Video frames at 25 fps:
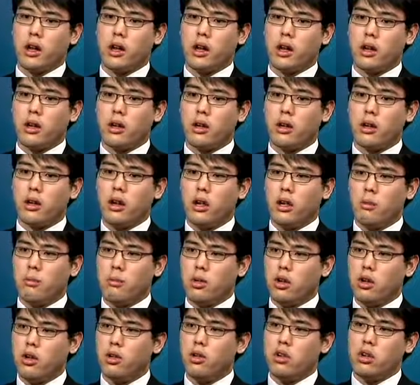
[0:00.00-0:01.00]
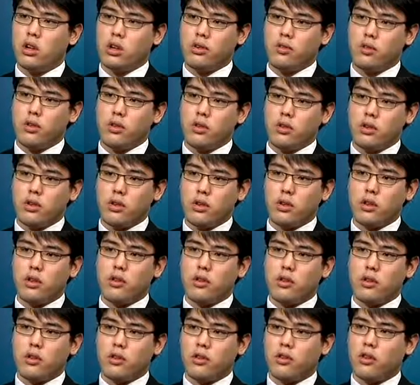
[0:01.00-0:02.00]
and minute
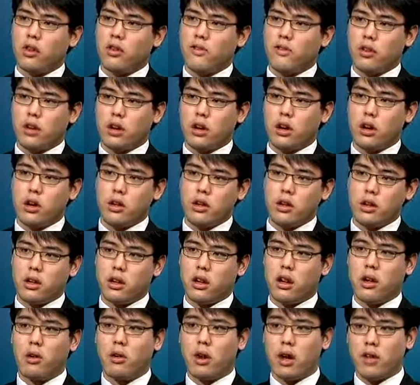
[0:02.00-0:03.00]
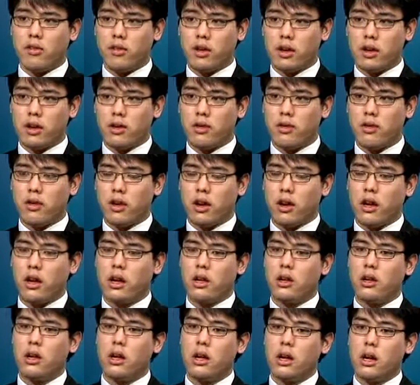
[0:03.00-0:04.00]
differences in sulfur content and gravity
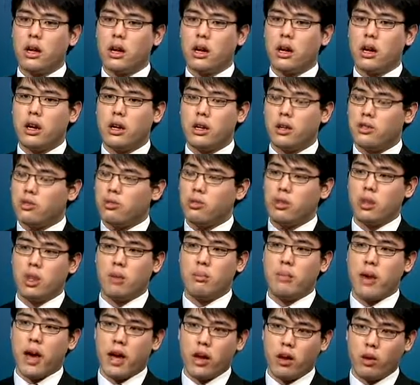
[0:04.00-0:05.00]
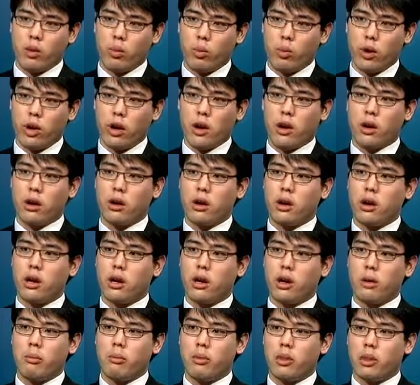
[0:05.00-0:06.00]
aside, uh, it doesn't really matter where
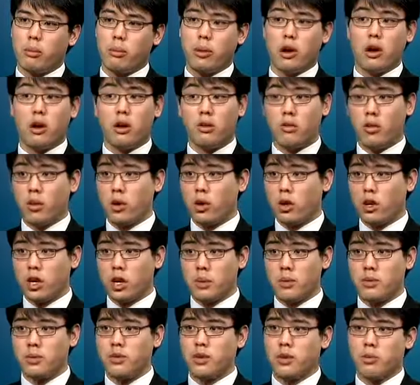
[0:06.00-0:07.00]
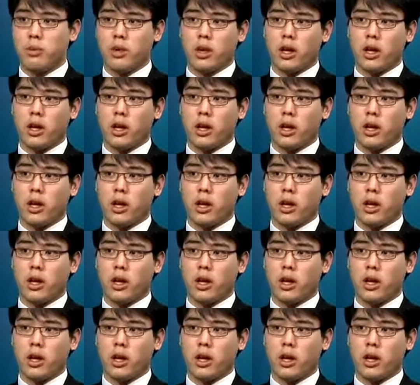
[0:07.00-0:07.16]
um, the barrel of oil comes from.